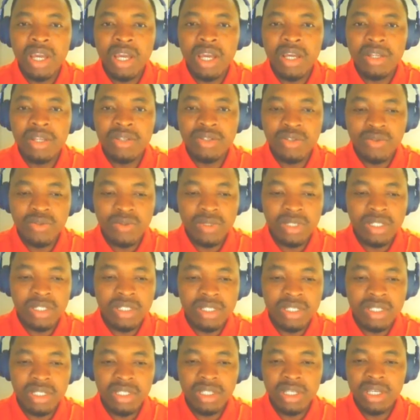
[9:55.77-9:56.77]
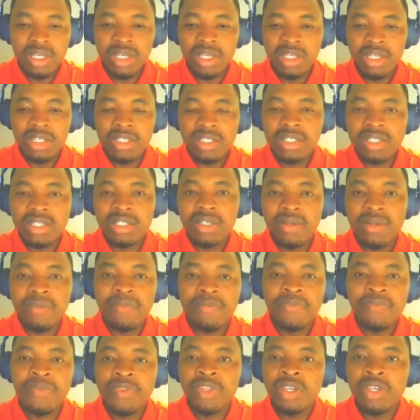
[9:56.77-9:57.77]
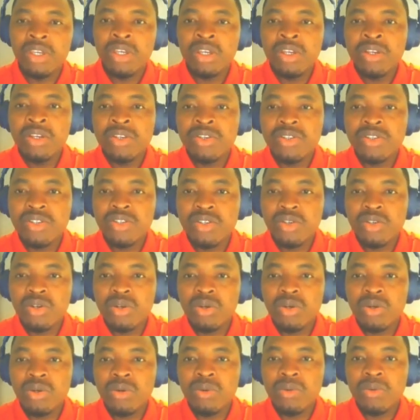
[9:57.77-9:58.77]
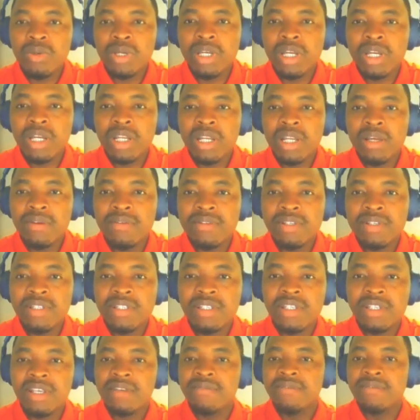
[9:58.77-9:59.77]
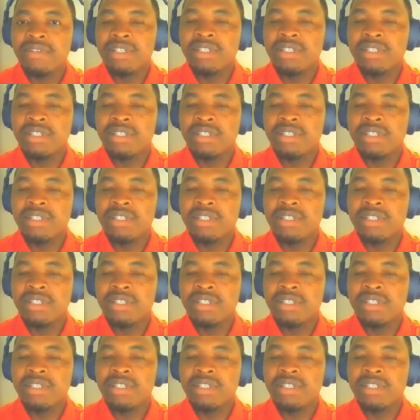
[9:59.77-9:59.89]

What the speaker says: and 28. So Can now save